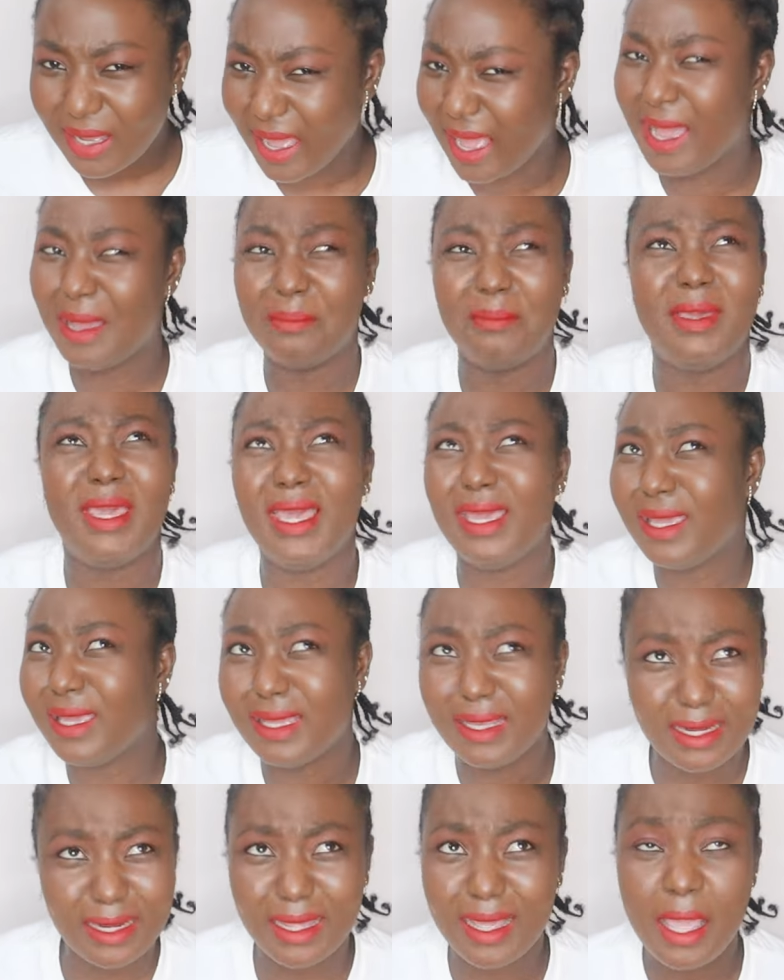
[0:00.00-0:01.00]
I
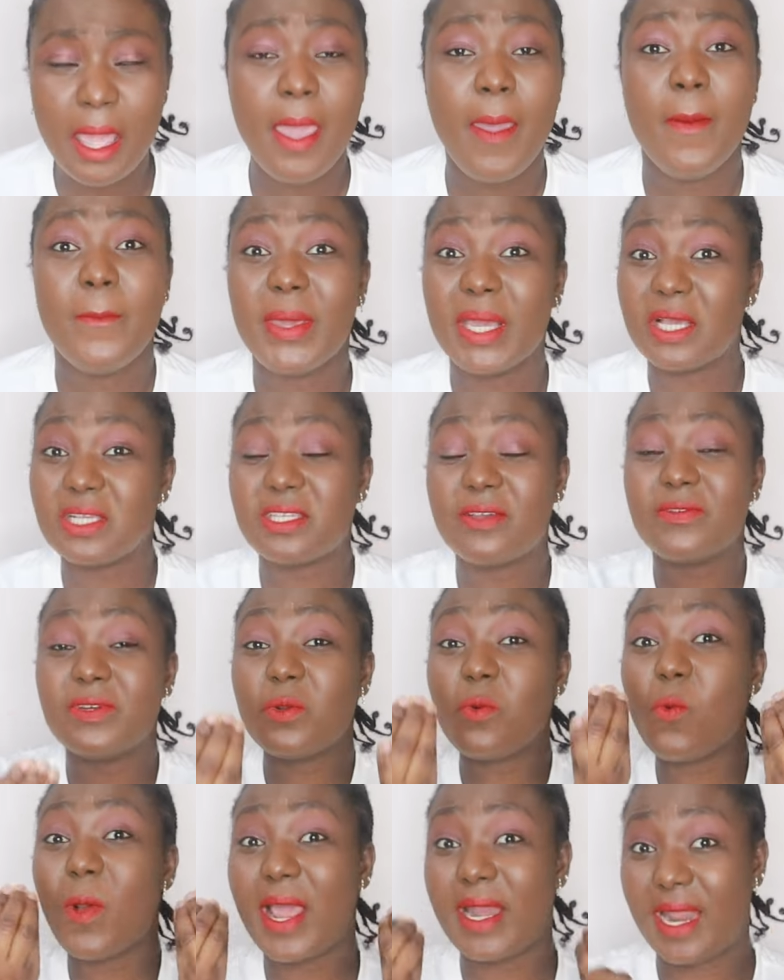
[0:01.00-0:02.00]
mean, because
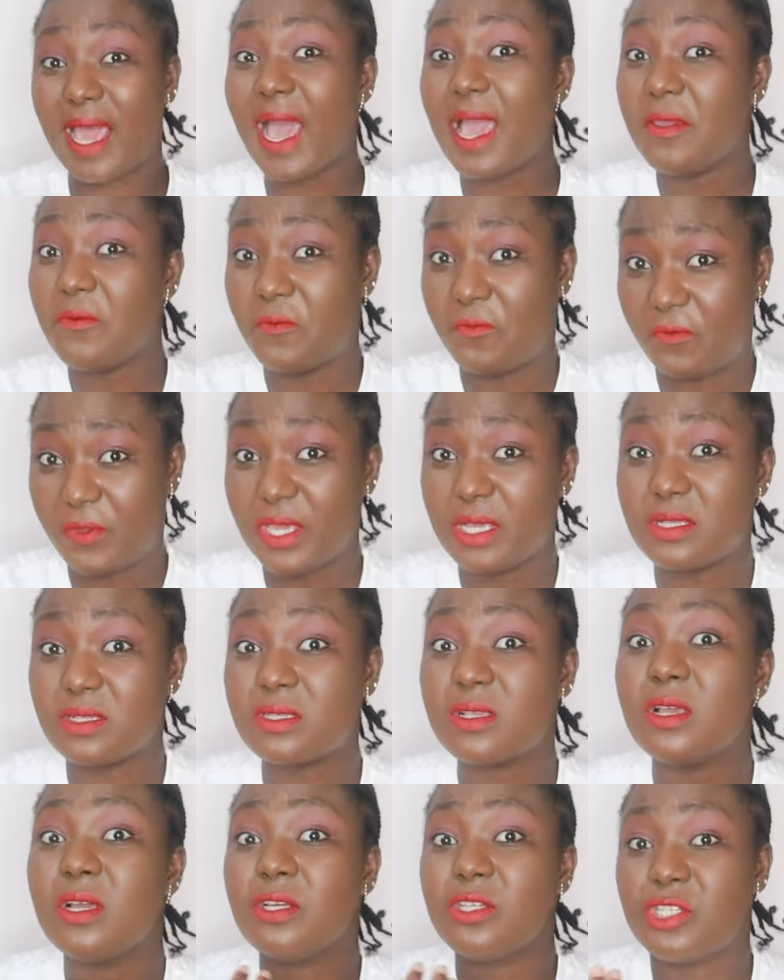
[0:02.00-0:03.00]
even when I
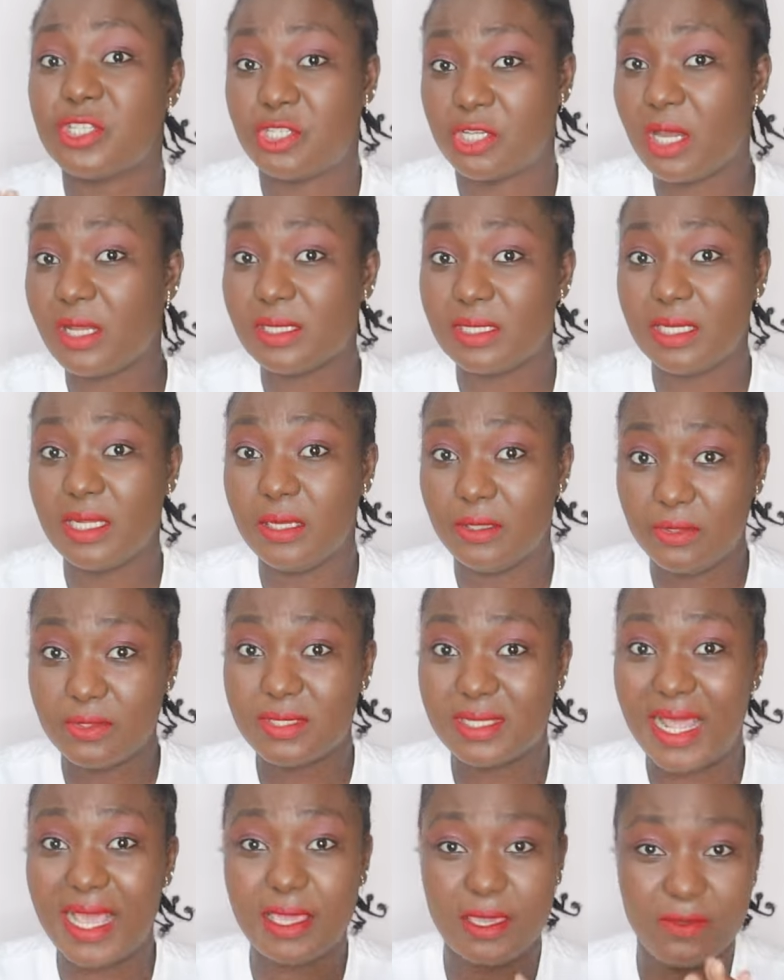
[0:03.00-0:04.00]
fix short
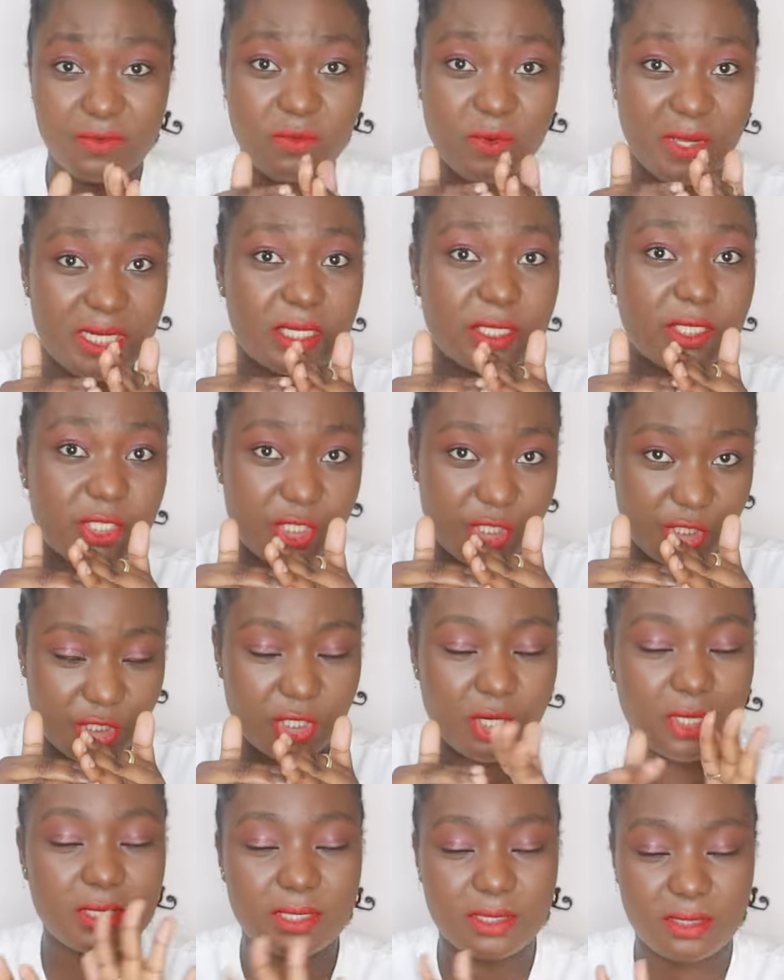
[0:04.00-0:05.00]
nails, like even when it's
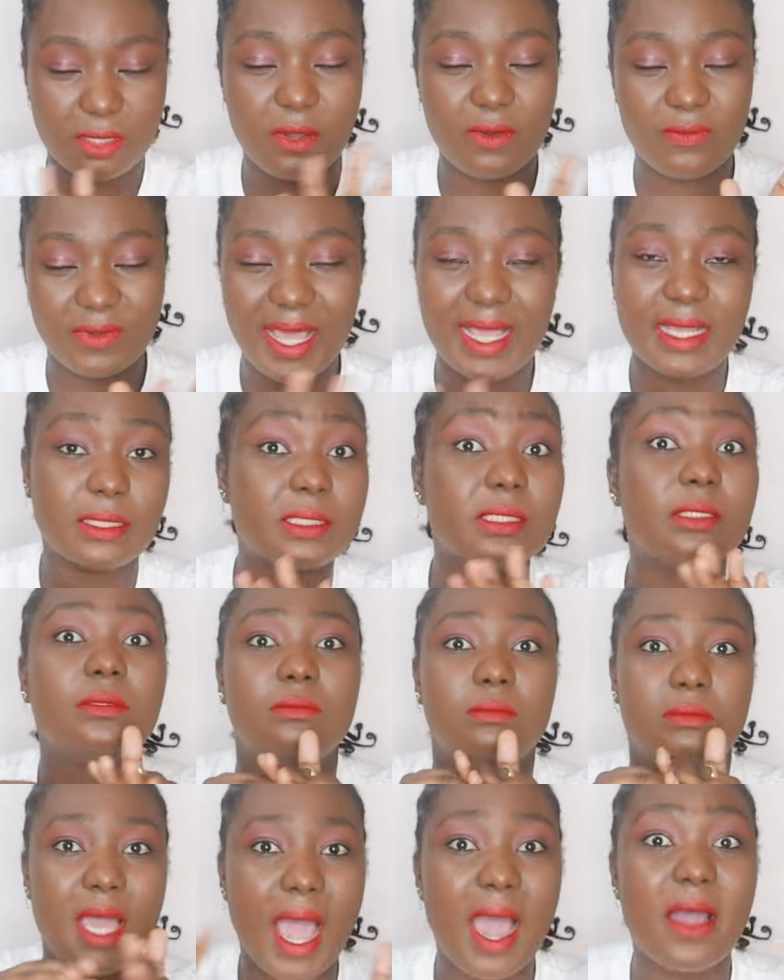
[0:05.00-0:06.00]
short of like
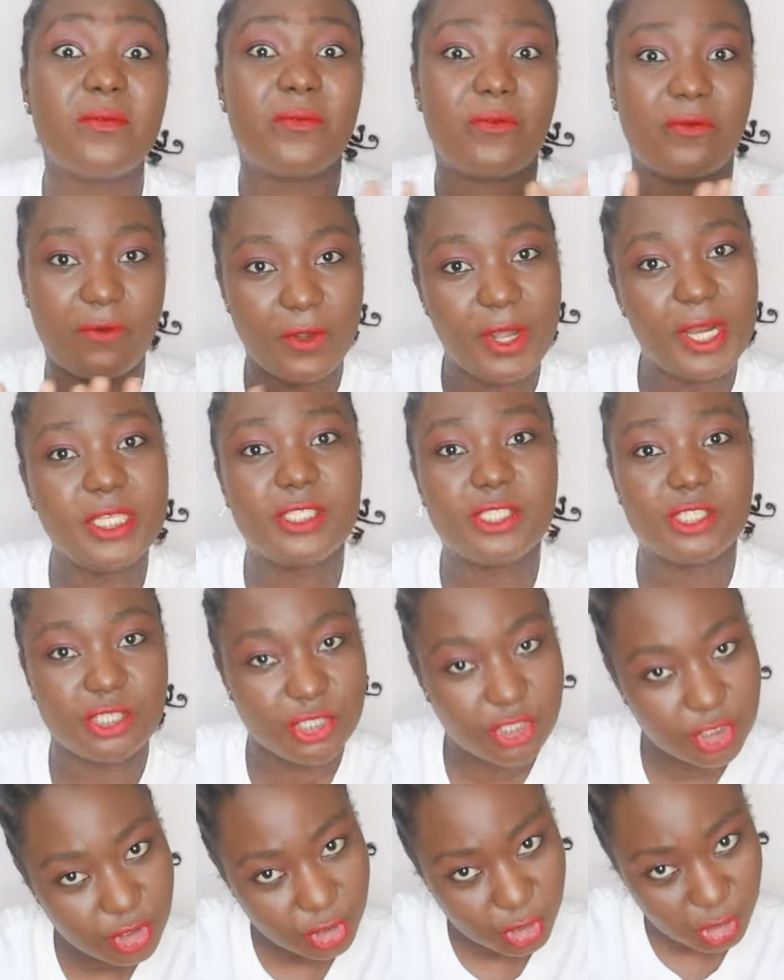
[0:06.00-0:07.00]
the average
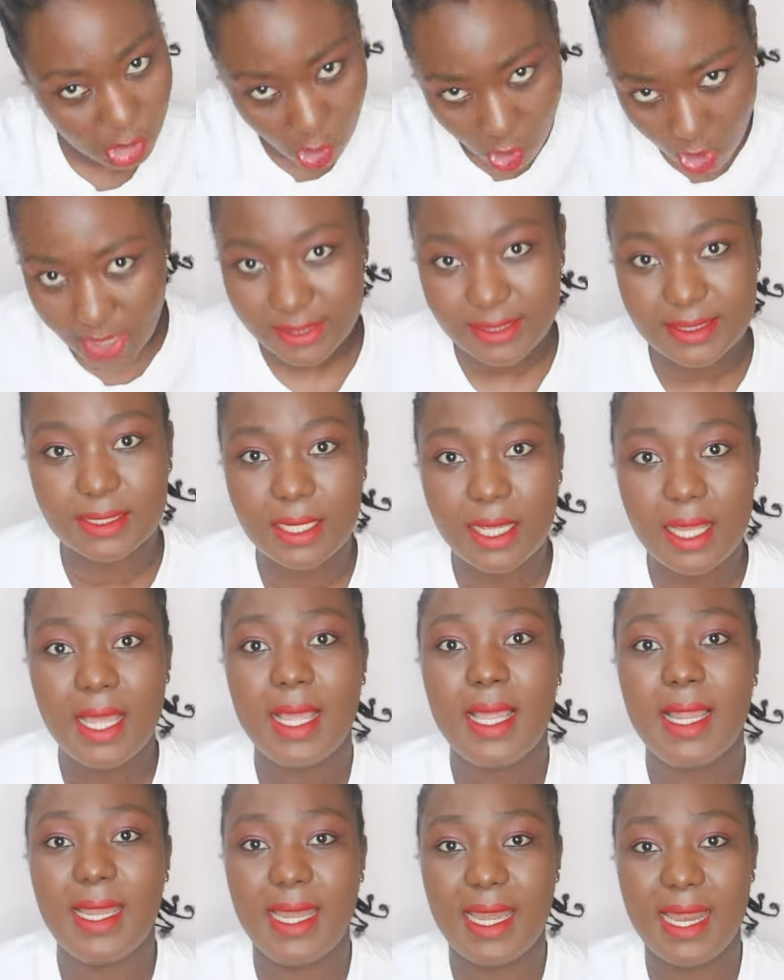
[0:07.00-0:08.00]
short
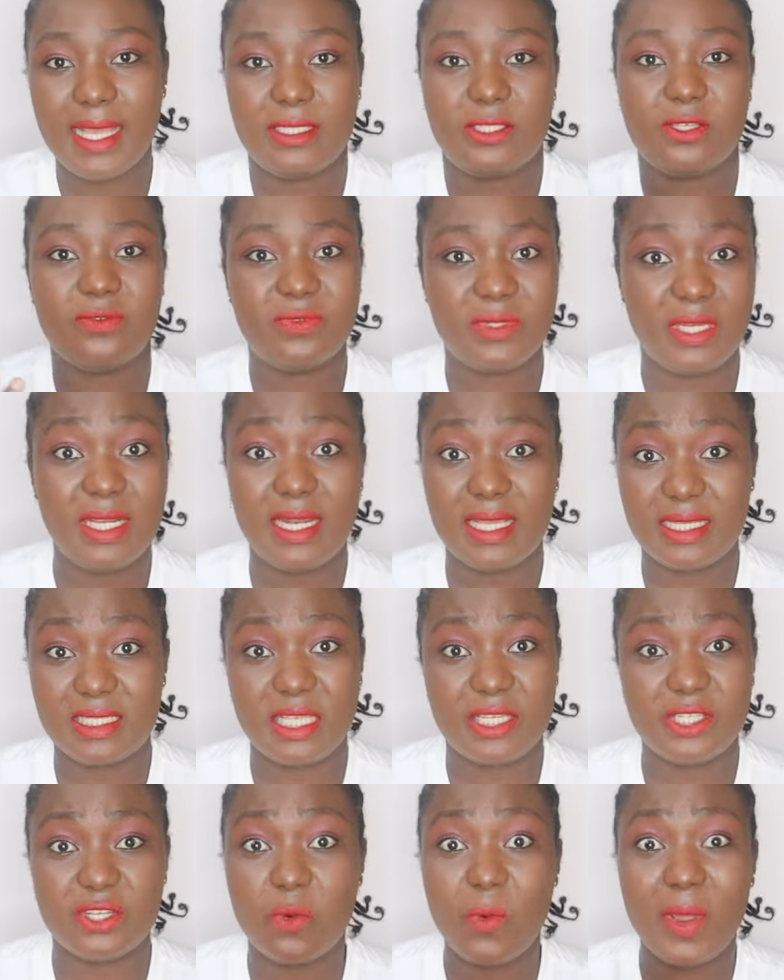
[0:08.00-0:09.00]
length of nail
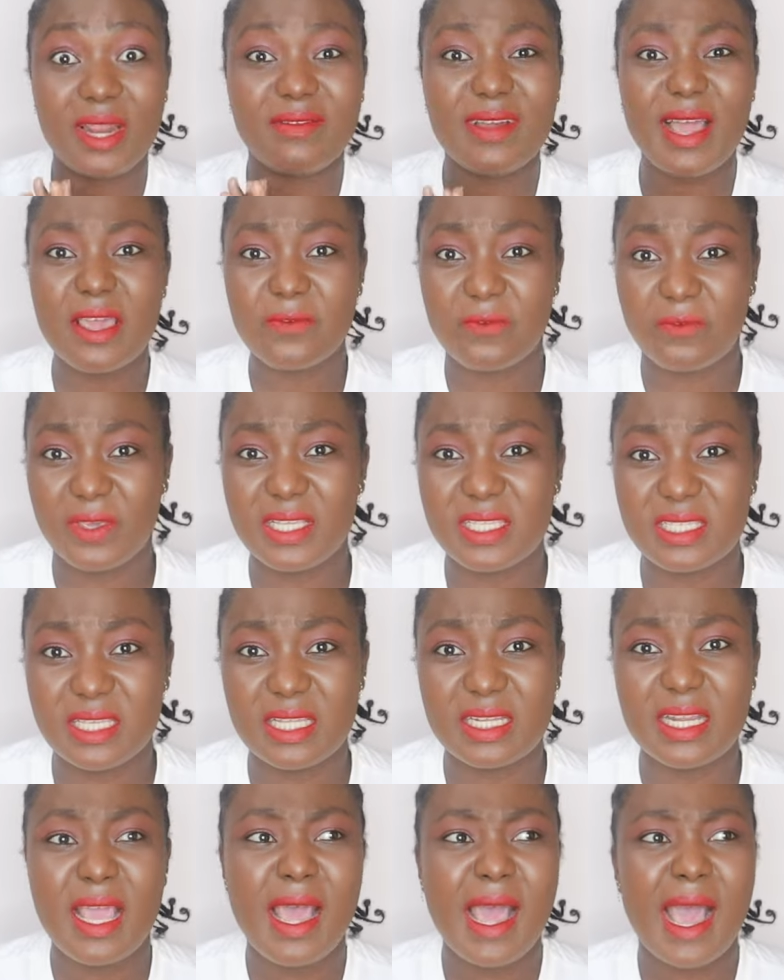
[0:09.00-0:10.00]
extension, whenever I fix
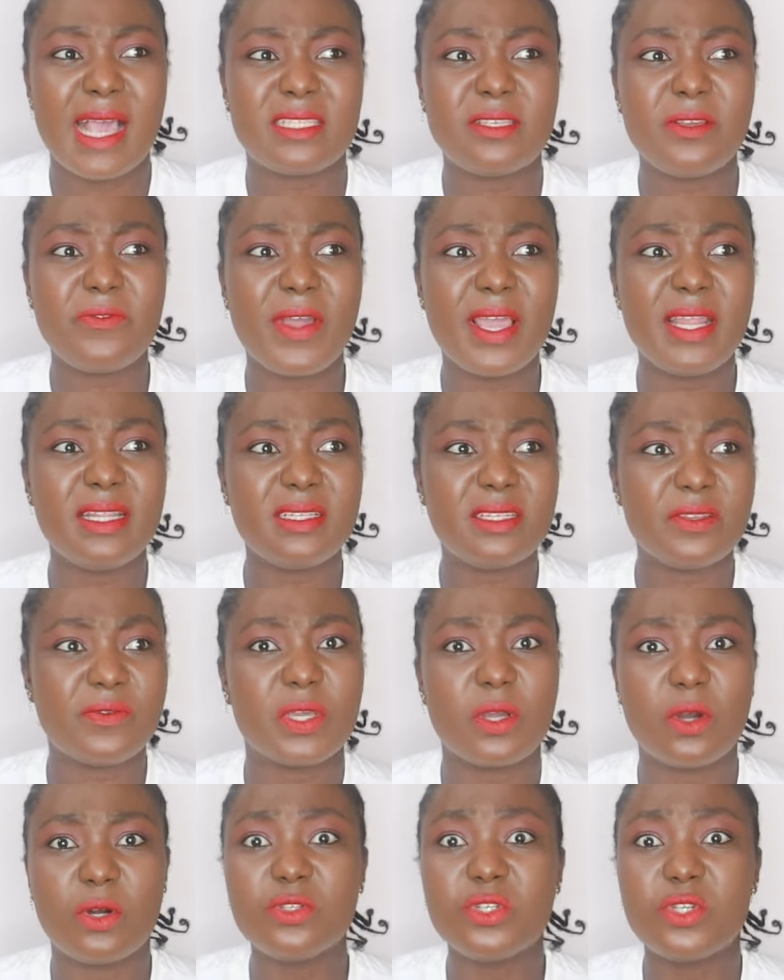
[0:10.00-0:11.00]
it, I still find it
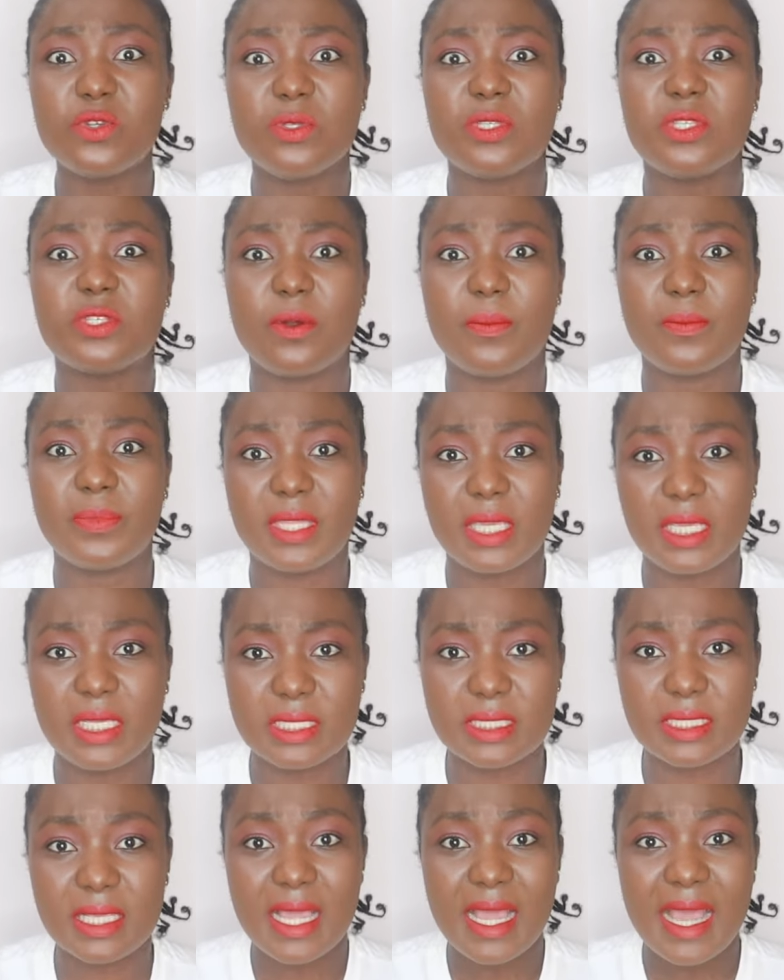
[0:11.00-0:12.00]
difficult doing some
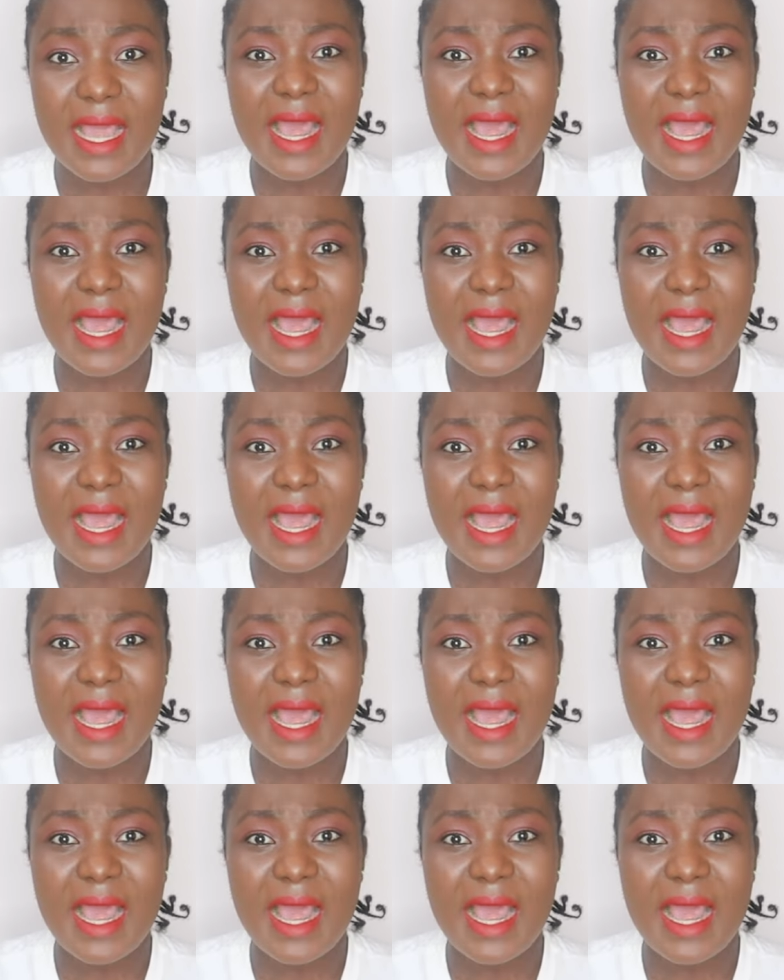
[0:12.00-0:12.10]
things.